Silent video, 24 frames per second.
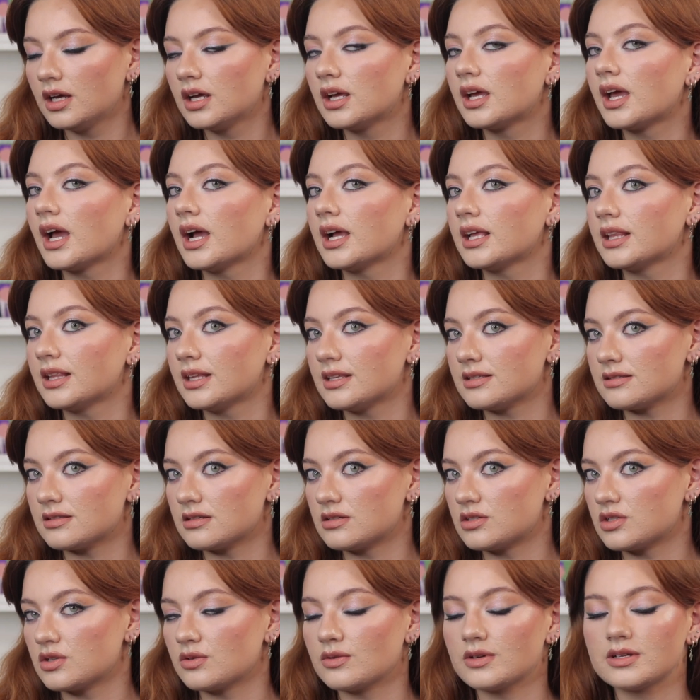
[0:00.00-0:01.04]
Again, there's the
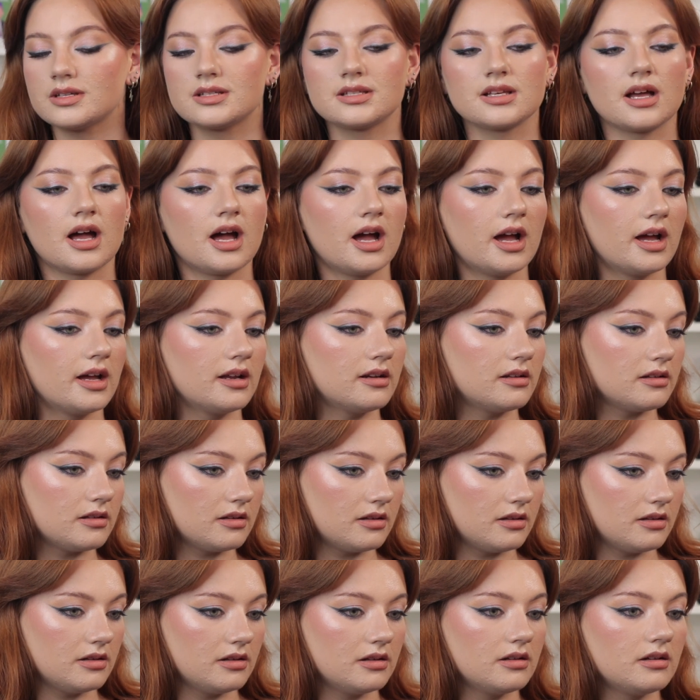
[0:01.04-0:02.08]
dewy side.
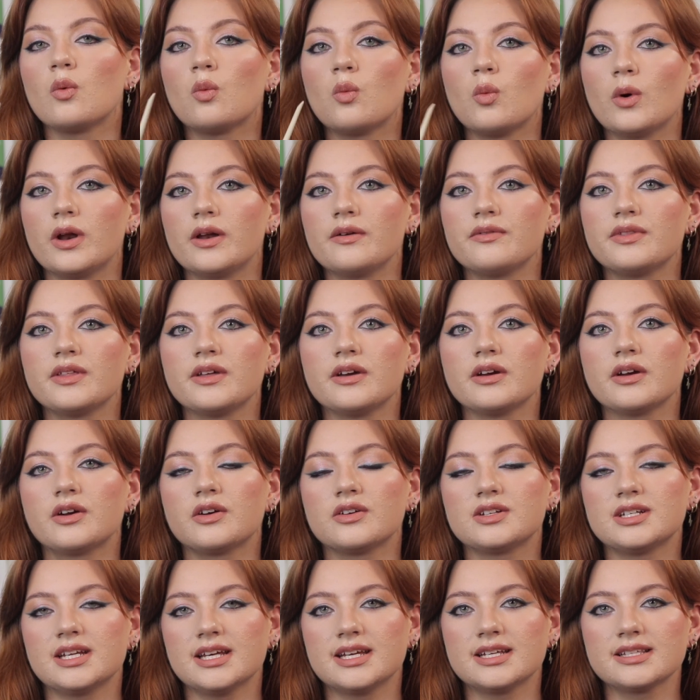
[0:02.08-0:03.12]
One of the
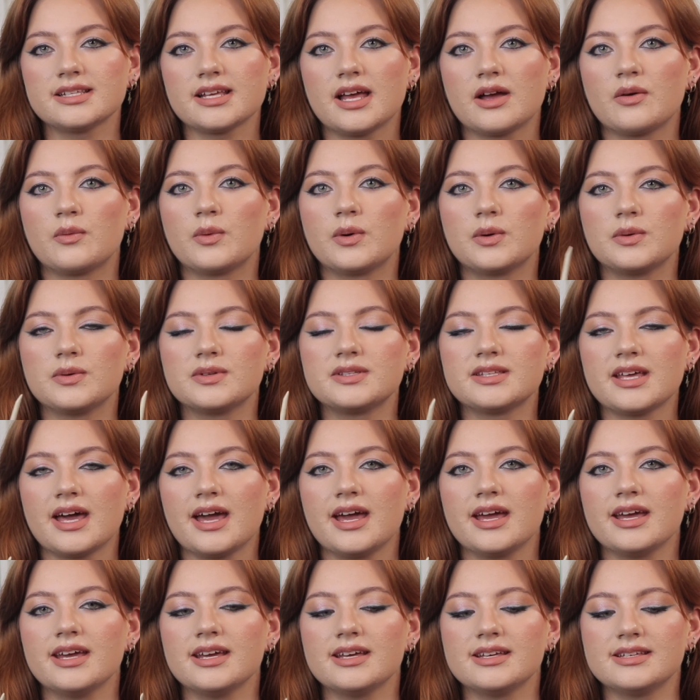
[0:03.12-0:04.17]
critiques I will
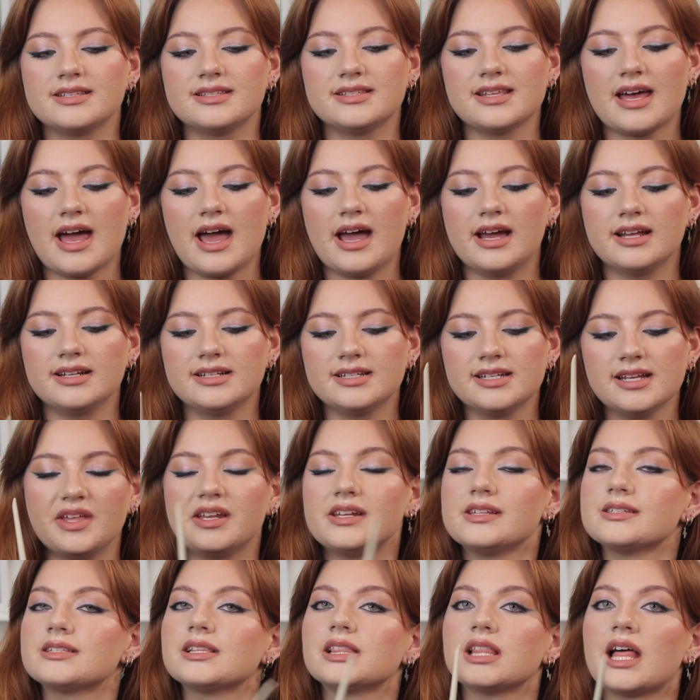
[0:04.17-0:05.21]
say is that it
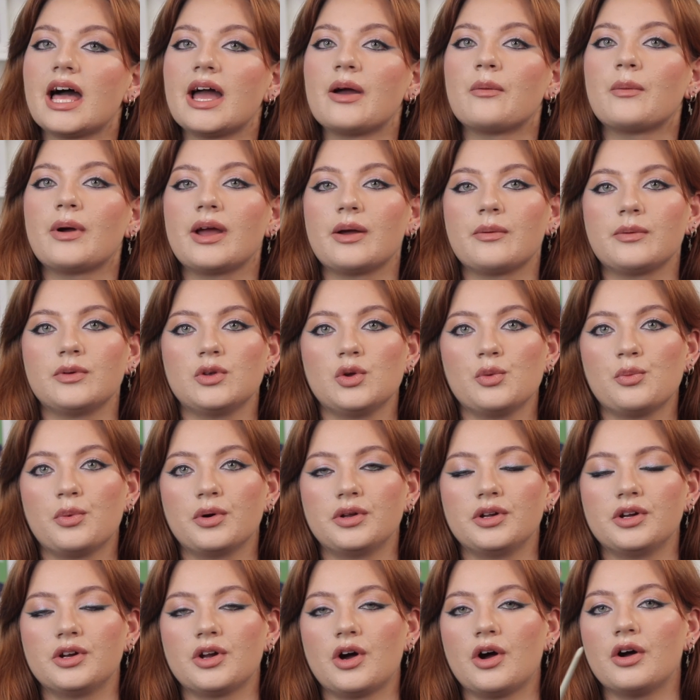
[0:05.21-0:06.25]
is lightweight when you
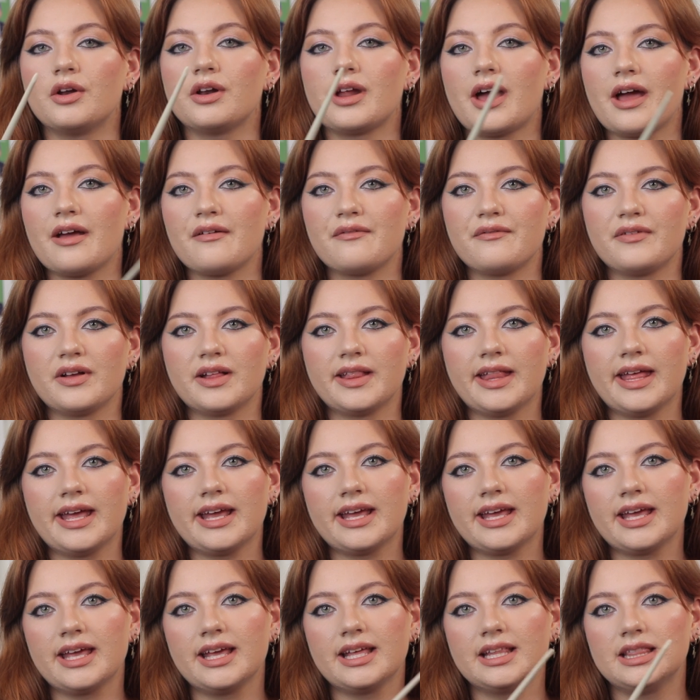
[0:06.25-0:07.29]
put it on. I feel
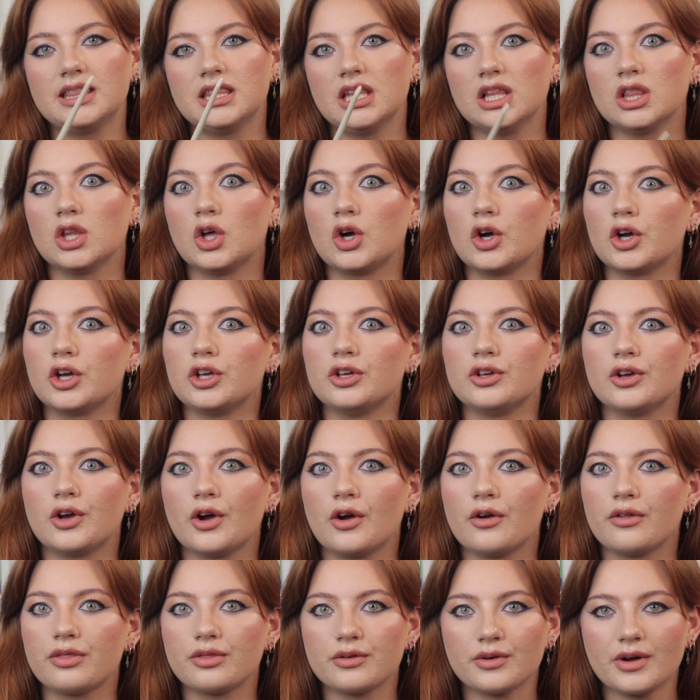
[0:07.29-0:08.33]
like the longer you
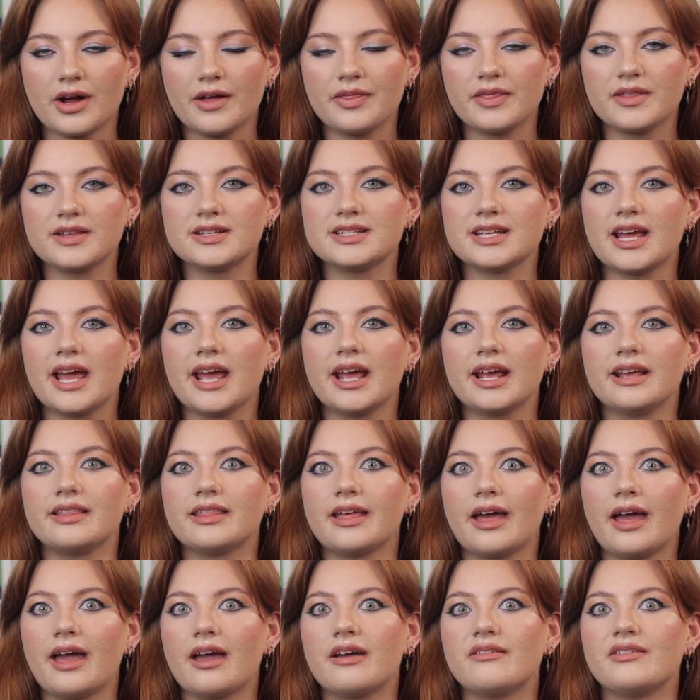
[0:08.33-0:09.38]
go throughout the day, the
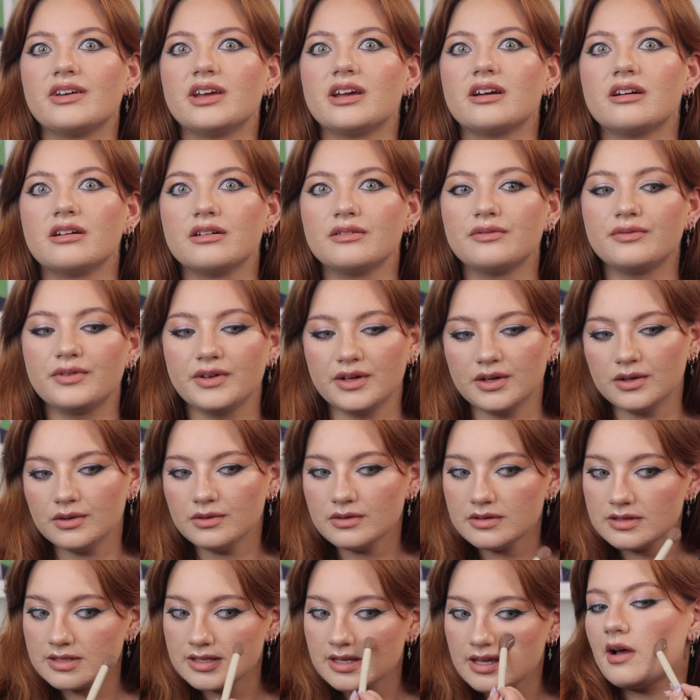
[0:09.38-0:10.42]
heavier it
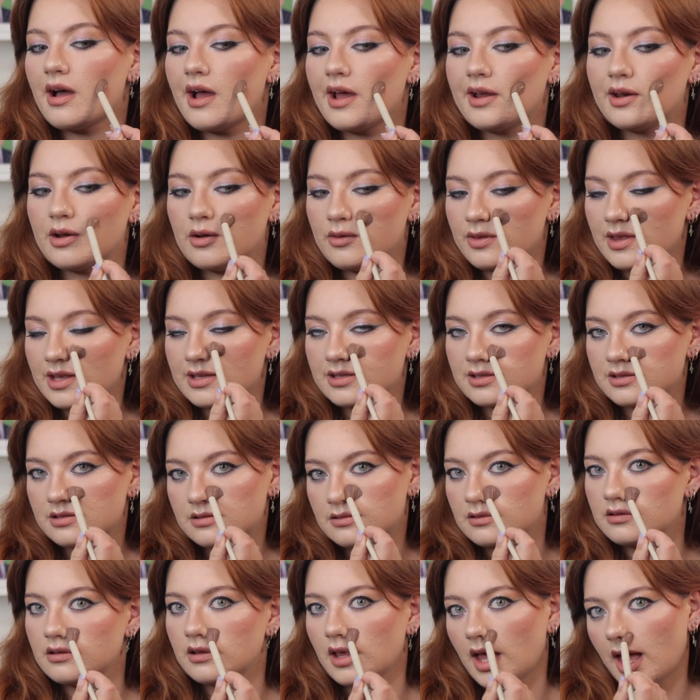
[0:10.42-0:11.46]
feels. I know that's
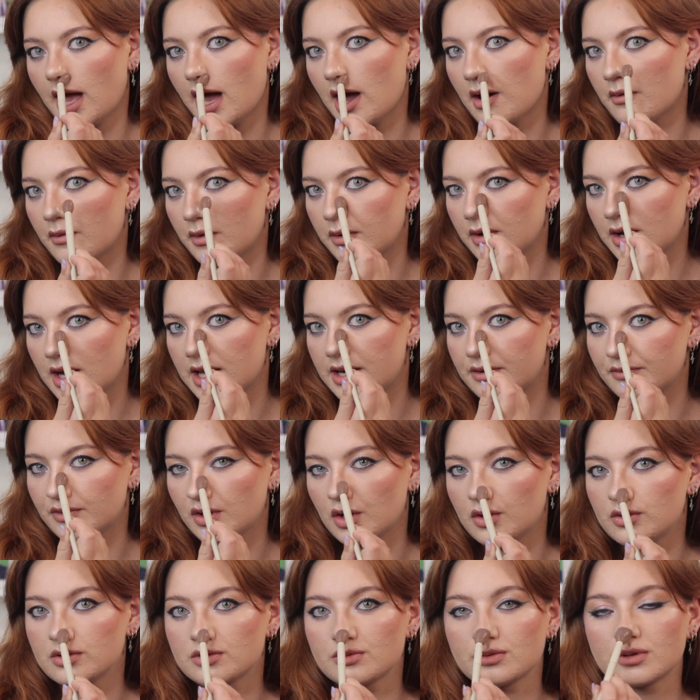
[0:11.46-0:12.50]
how it kind of
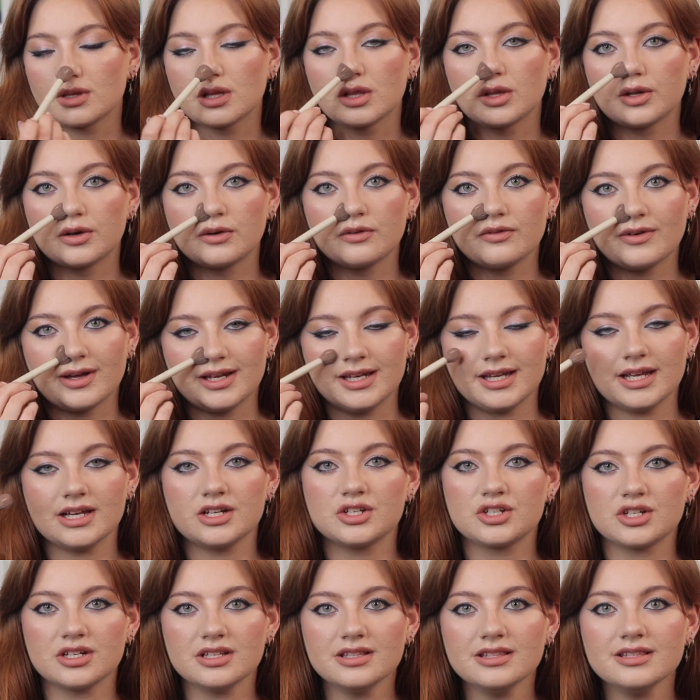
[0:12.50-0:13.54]
goes with a lot of
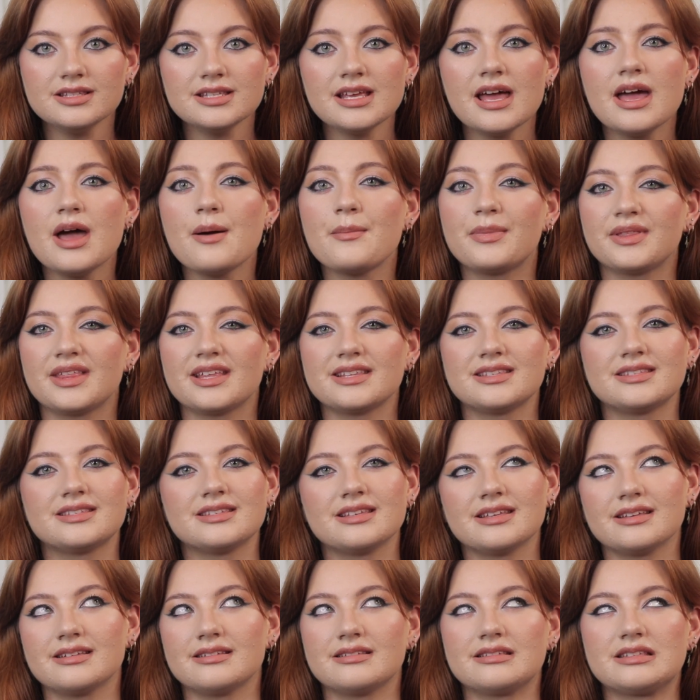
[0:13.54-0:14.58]
foundations, but that's
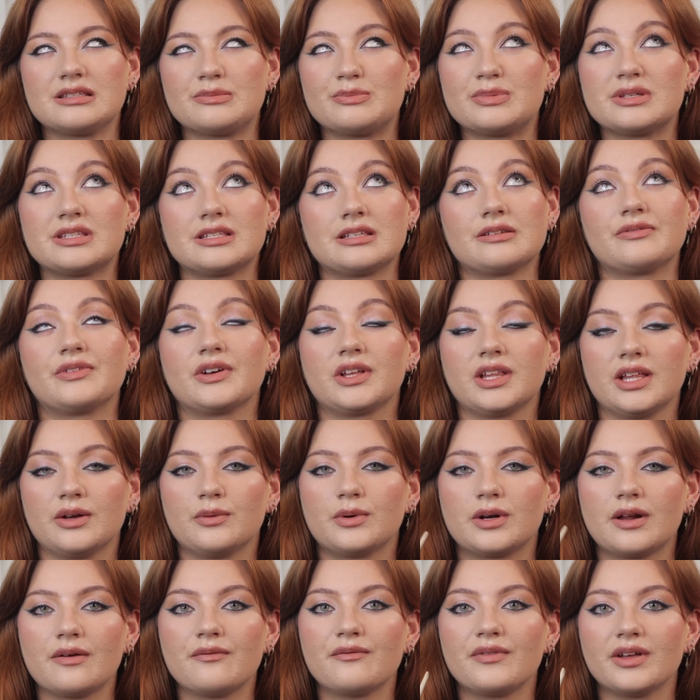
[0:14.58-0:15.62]
specifically
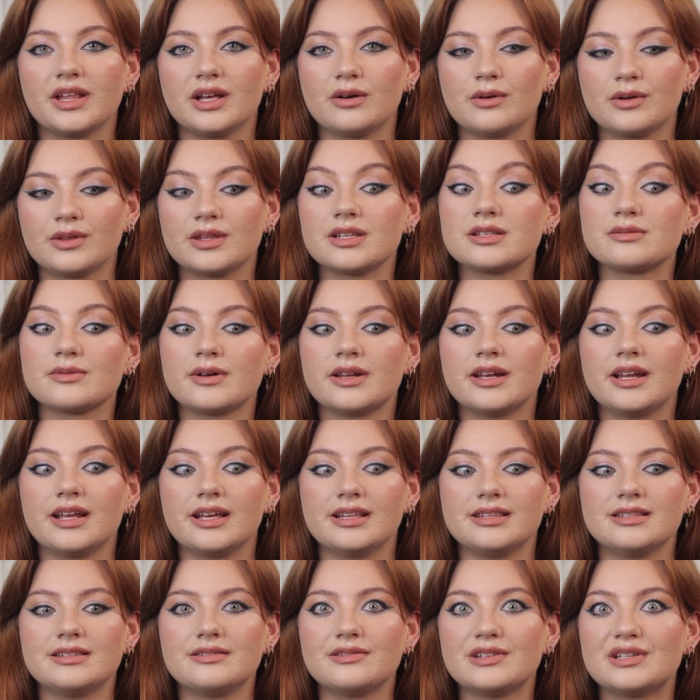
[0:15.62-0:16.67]
what I'm feeling with this one.
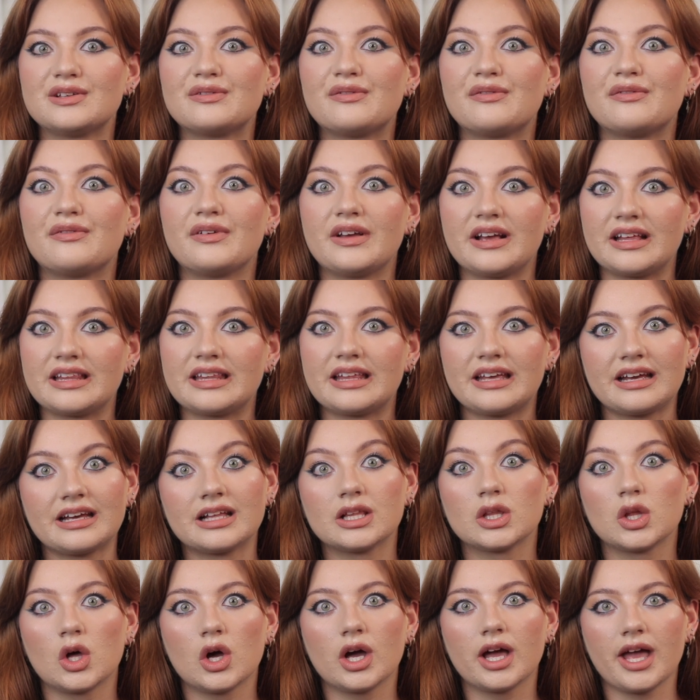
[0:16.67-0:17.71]
It's feeling a
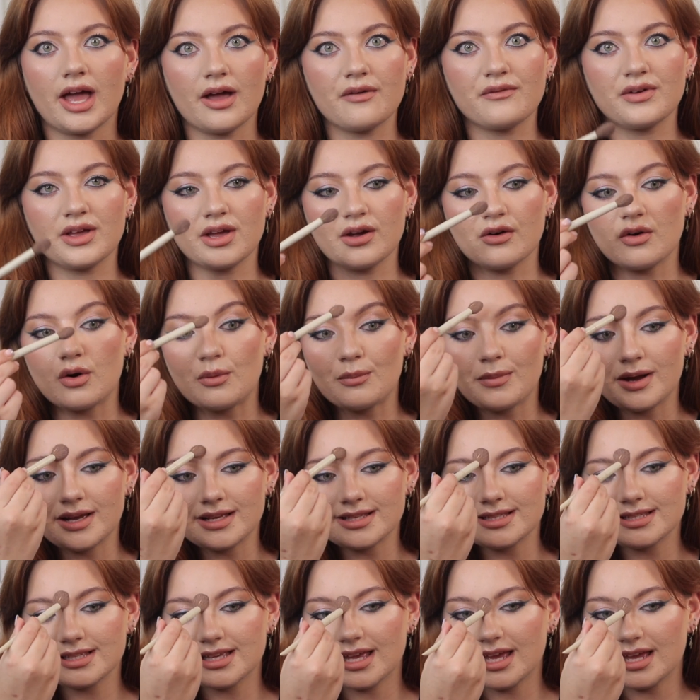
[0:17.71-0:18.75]
lot heavier on my
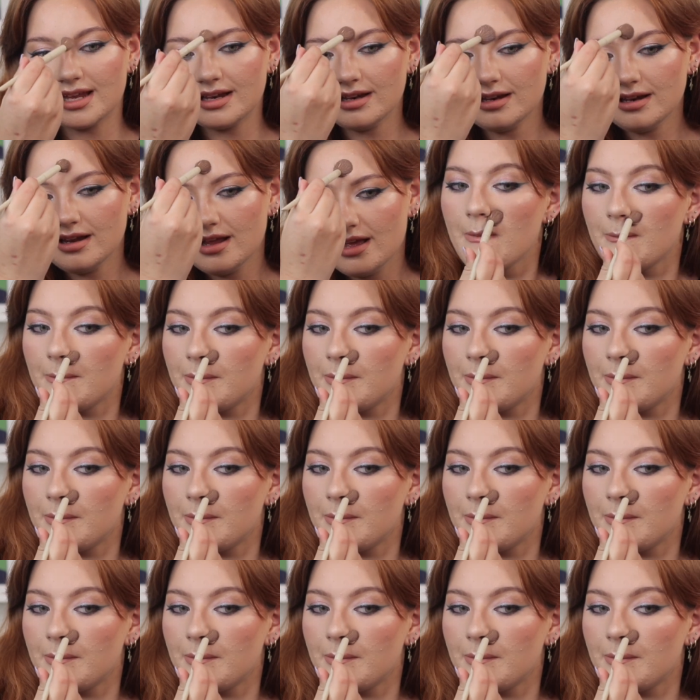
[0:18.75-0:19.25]
skin.